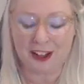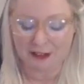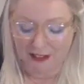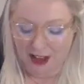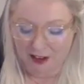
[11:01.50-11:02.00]
of
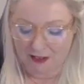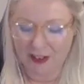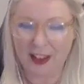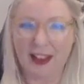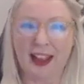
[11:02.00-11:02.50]
love,
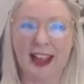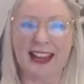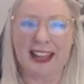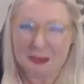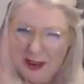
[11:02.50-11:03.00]

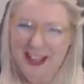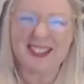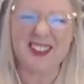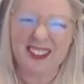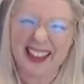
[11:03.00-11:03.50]
and get
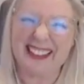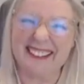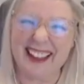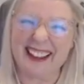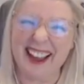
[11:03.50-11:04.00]
past all like
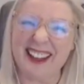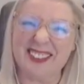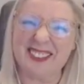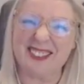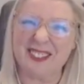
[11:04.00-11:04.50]
that kind
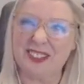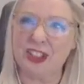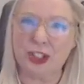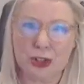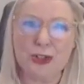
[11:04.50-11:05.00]
of
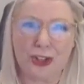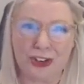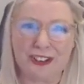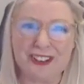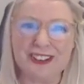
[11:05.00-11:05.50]
huge
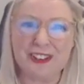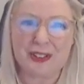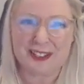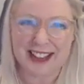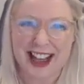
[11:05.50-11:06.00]
hurdle,
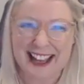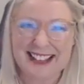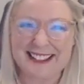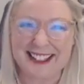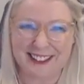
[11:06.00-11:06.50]
those
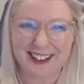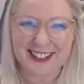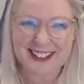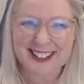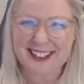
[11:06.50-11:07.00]
lies, that
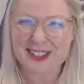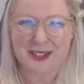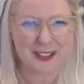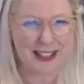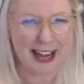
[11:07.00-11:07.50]
nonsense,
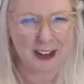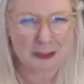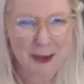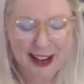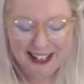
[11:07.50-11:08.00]
those
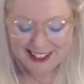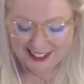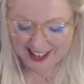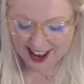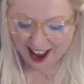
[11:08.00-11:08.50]
landmines.
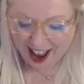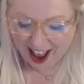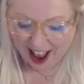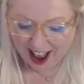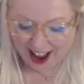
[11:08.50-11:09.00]

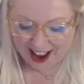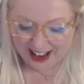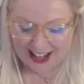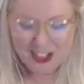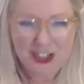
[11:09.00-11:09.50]

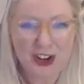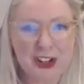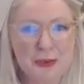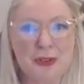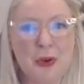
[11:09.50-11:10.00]
It
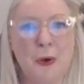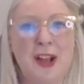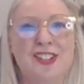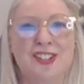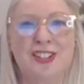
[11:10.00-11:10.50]
started with
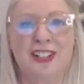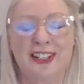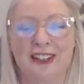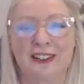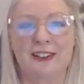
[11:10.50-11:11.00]

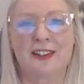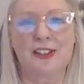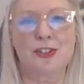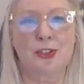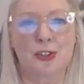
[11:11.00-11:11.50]
questioning the
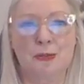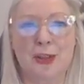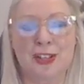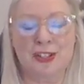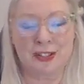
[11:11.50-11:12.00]
external
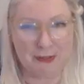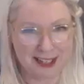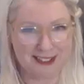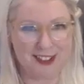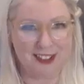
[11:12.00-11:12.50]

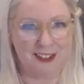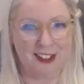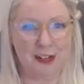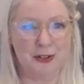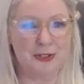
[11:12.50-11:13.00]
messaging that
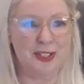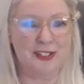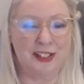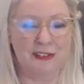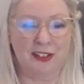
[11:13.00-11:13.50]
I was
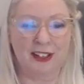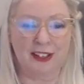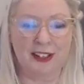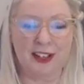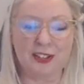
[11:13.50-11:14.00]

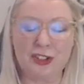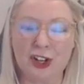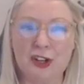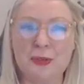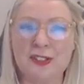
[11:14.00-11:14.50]
receiving. It
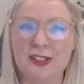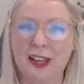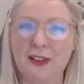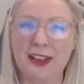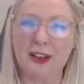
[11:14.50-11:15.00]
started with
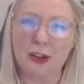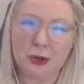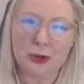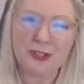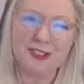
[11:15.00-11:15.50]
saying like,
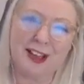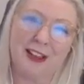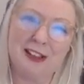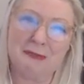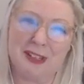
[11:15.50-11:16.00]
who's
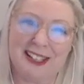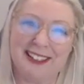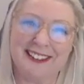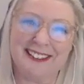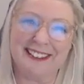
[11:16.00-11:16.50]
telling
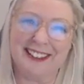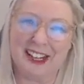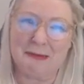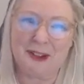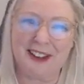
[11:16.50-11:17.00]
me that
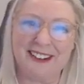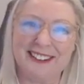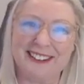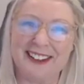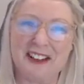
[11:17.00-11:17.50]
I'm not good
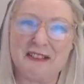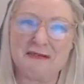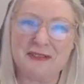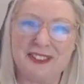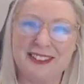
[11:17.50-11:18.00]
enough?
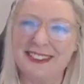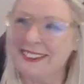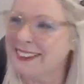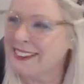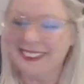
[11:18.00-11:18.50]

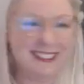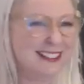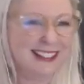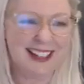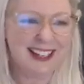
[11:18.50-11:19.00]

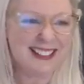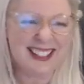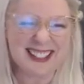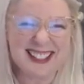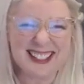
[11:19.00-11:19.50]
It
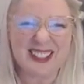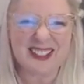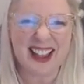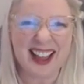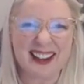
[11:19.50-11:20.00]
doesn't seem
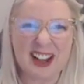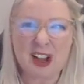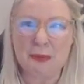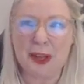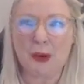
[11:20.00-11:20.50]
to add
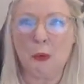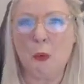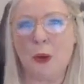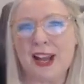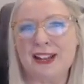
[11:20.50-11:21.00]
up. Like,
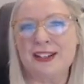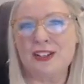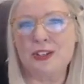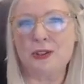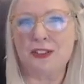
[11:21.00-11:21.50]
what
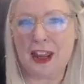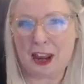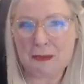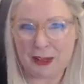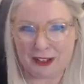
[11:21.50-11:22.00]
do
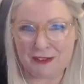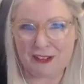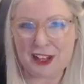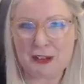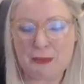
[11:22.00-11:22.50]
they
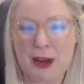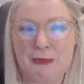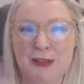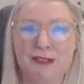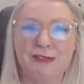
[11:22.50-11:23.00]
benefit by
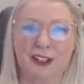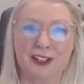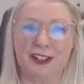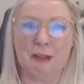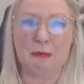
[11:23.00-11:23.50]
me
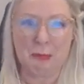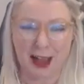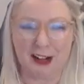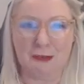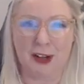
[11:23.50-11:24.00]
feeling
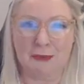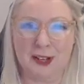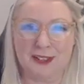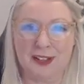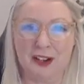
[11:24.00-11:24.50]
bad about
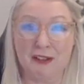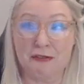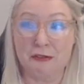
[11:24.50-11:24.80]
myself?